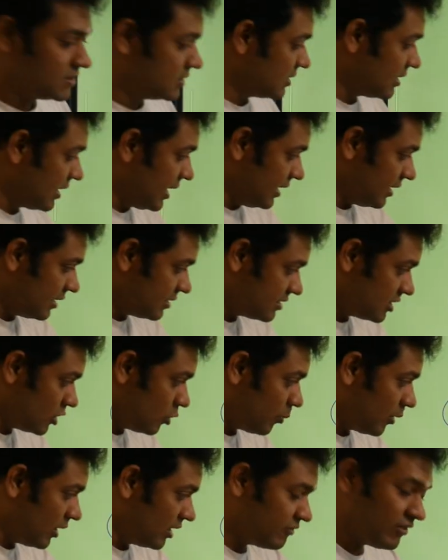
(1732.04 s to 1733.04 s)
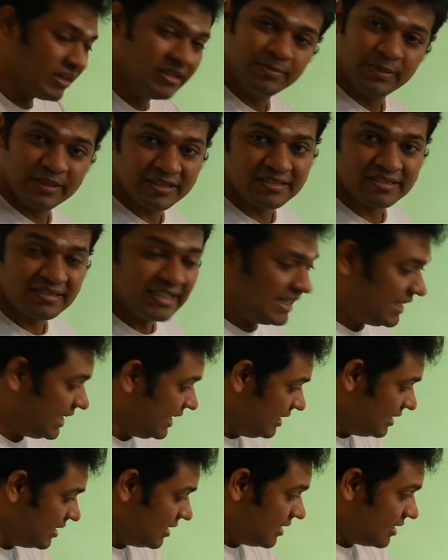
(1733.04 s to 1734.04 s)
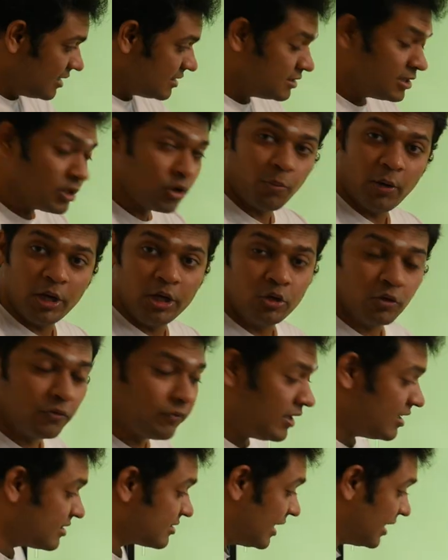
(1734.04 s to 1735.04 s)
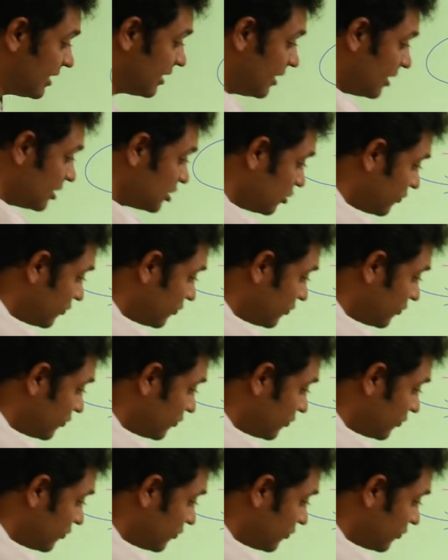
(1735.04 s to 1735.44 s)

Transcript: Correct? 0.5% is 18. 0.25 is 9. So